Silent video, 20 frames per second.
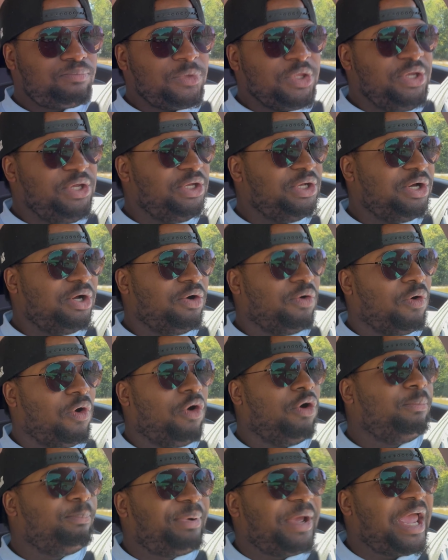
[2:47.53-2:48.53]
you know
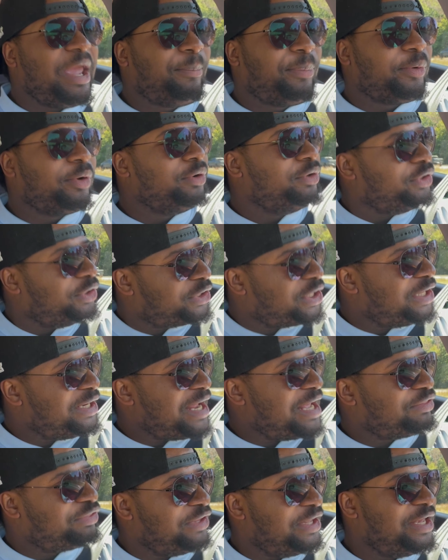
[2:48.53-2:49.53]
on paper, looking
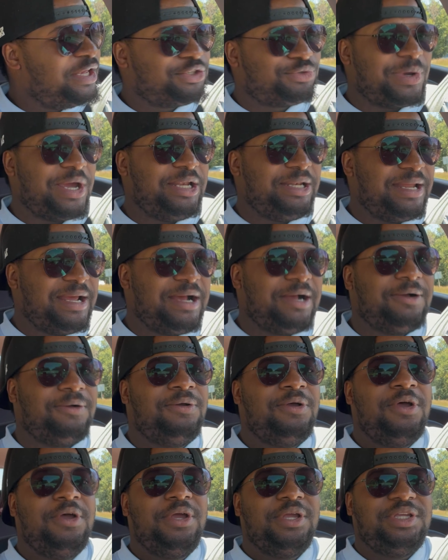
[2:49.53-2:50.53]
at things right now,
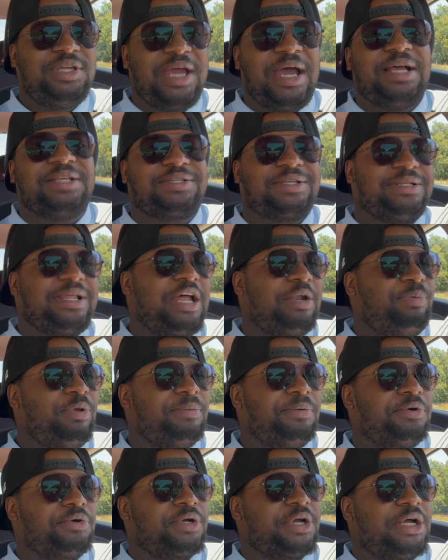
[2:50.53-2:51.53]
yes, a lot of
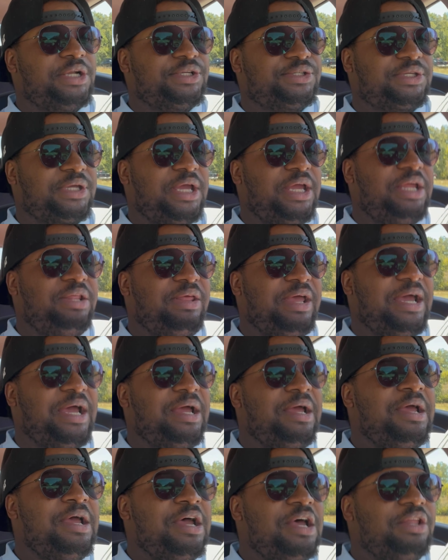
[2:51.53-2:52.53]
people are going to say that
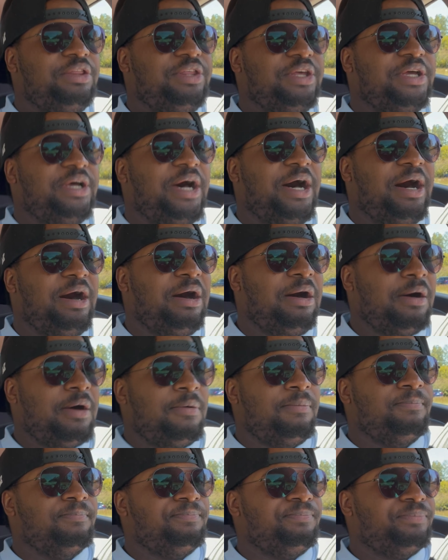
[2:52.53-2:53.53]
the
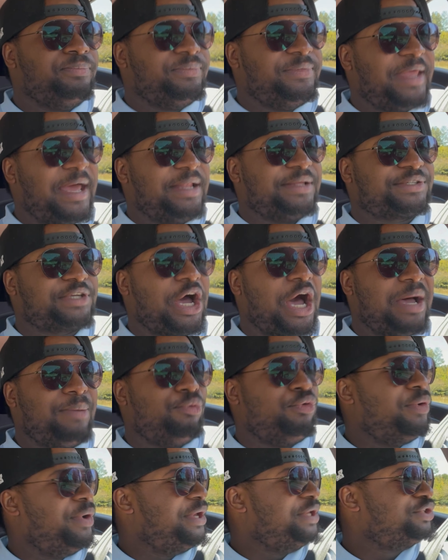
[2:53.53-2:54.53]
um, Dallas
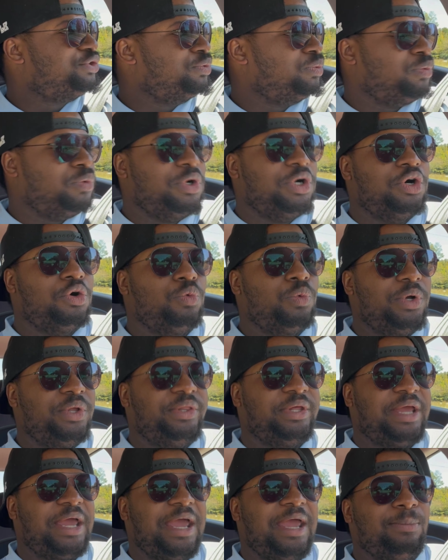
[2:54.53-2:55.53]
Cowboys will win
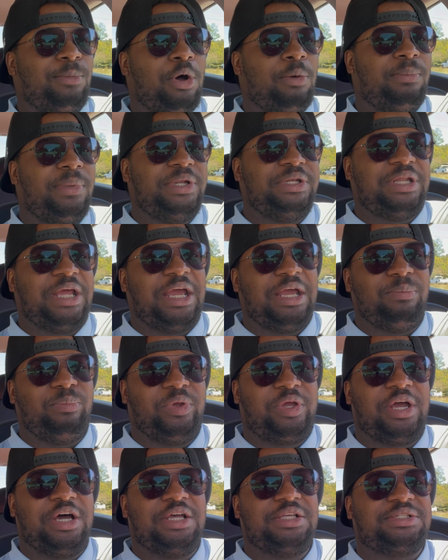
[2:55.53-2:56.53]
the game on Monday
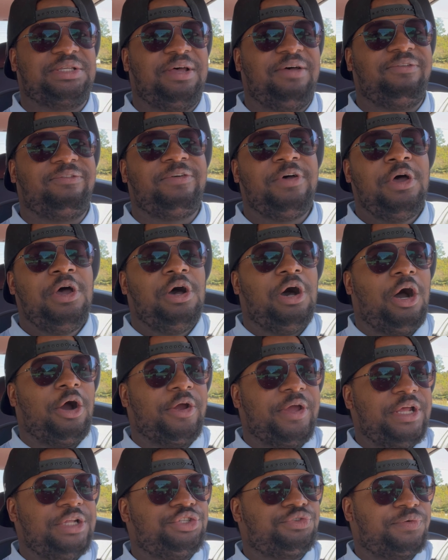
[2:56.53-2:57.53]
because of our
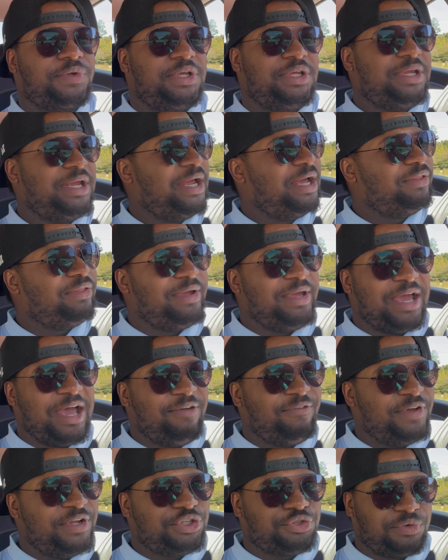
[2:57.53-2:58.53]
injury. Yeah, they
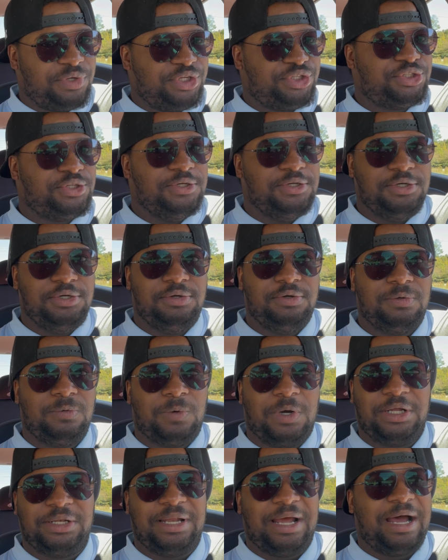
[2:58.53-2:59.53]
have injuries too and
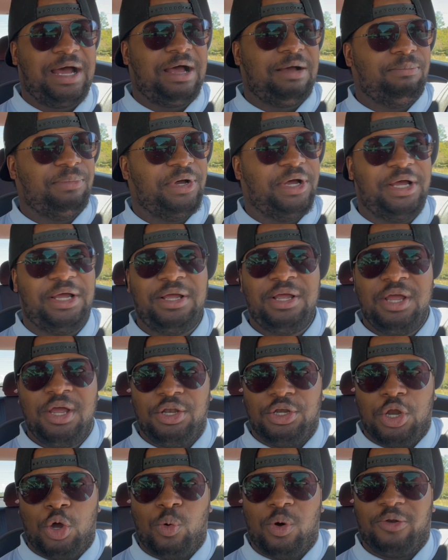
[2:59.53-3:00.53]
whatnot, but
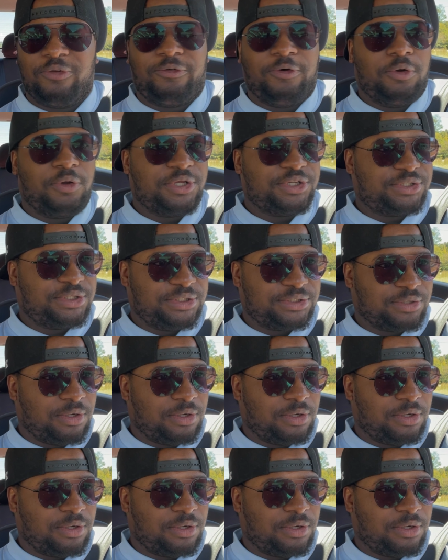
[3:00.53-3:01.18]
no one focuses